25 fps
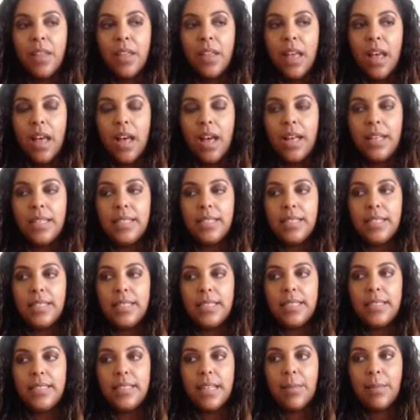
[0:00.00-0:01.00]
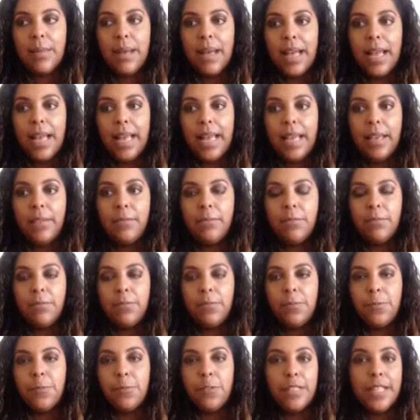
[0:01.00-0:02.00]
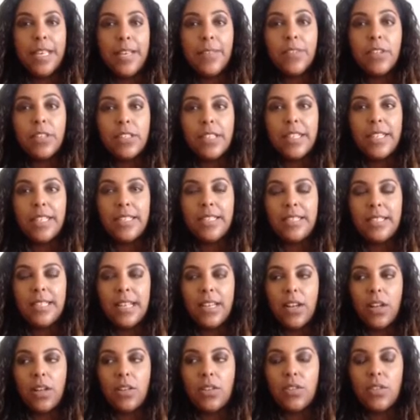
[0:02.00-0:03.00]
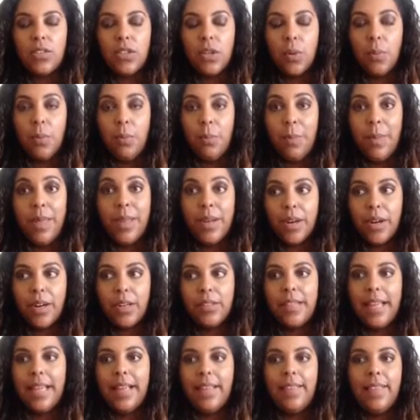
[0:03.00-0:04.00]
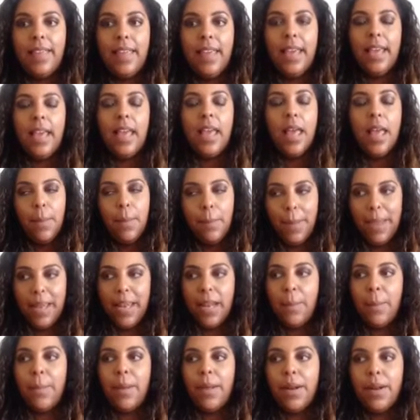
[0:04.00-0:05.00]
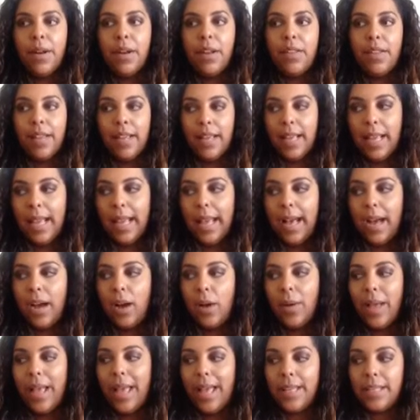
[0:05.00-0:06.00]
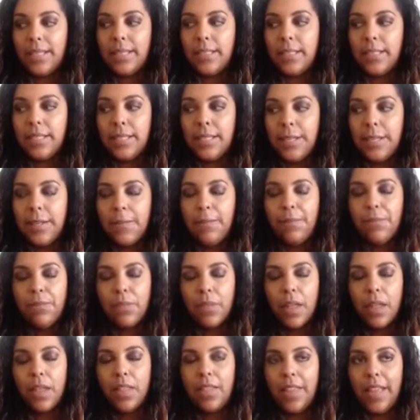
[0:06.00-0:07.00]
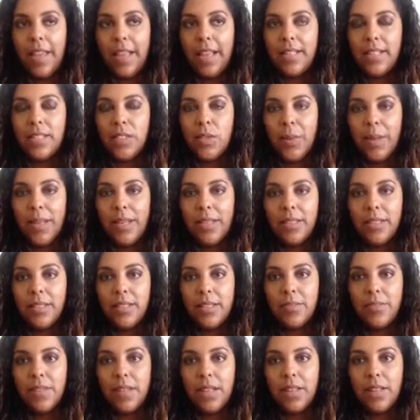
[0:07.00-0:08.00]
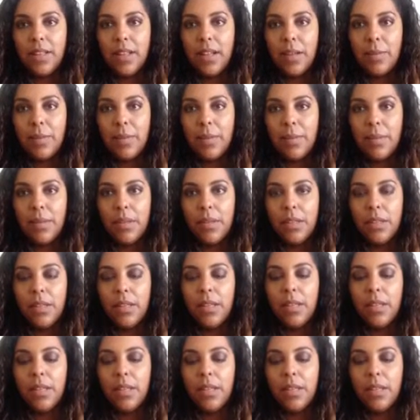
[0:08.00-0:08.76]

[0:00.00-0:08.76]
semi-flavorless and also bitter, like the peanut butter, the cacao, and the unsweetened vanilla almond milk.